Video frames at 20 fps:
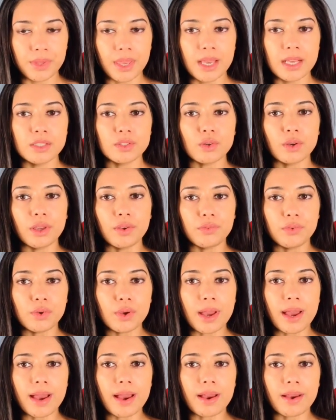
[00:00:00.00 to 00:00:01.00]
So if you
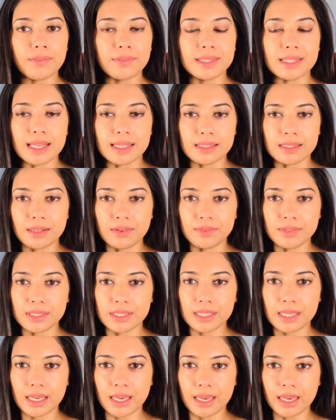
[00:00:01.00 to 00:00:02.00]
have sensitive
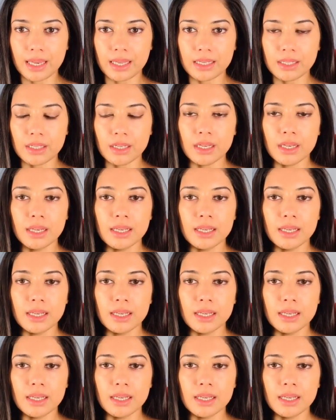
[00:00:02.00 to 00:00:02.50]
skin,